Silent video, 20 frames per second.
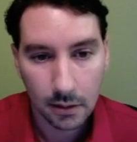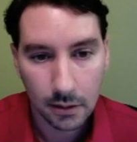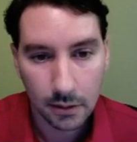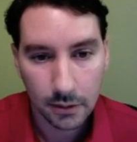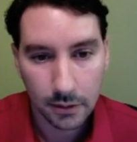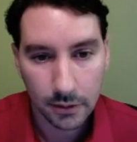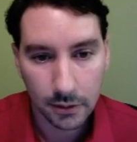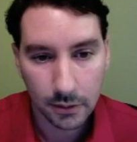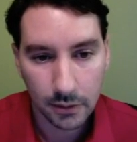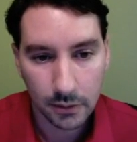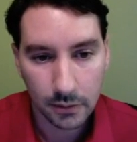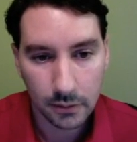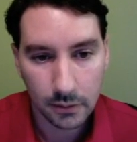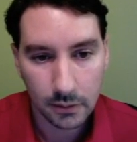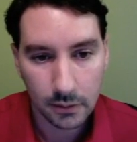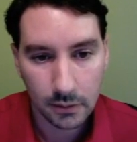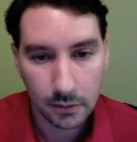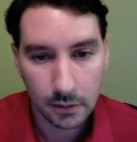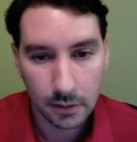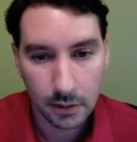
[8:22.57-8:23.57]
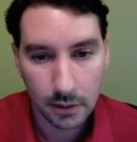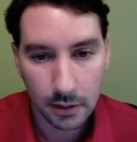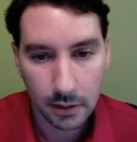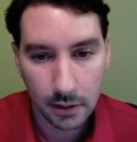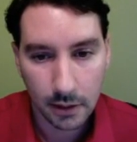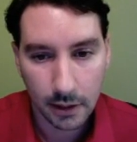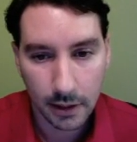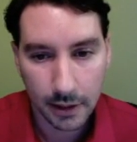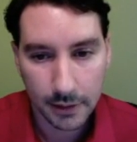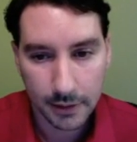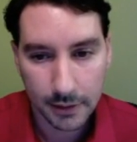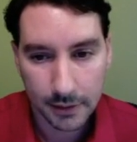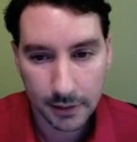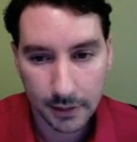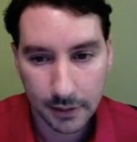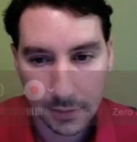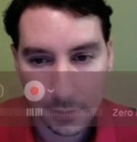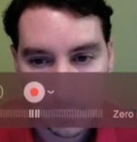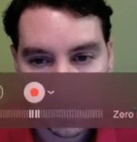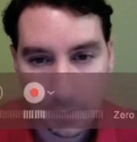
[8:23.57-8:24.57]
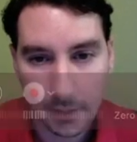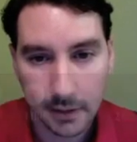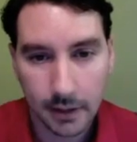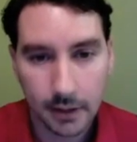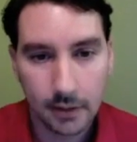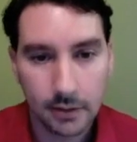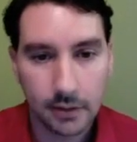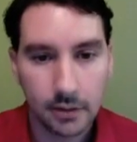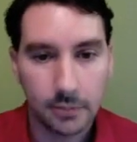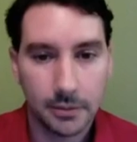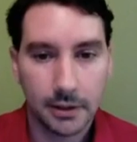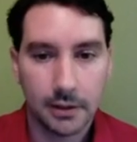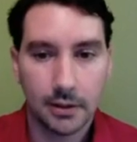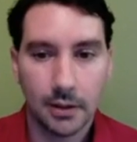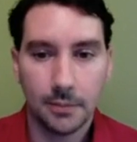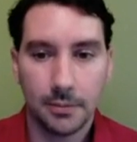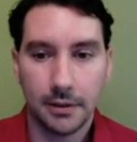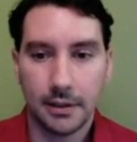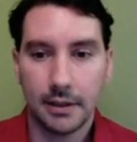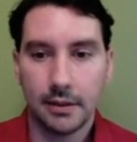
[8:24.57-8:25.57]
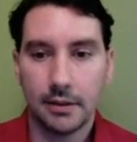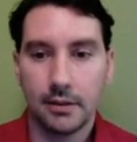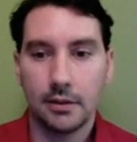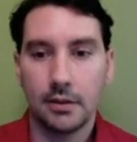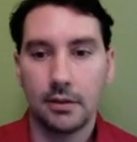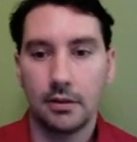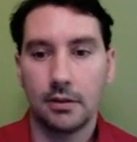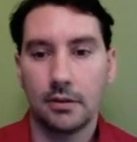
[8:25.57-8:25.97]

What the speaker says: So, as I said, this can get a little bit complicated.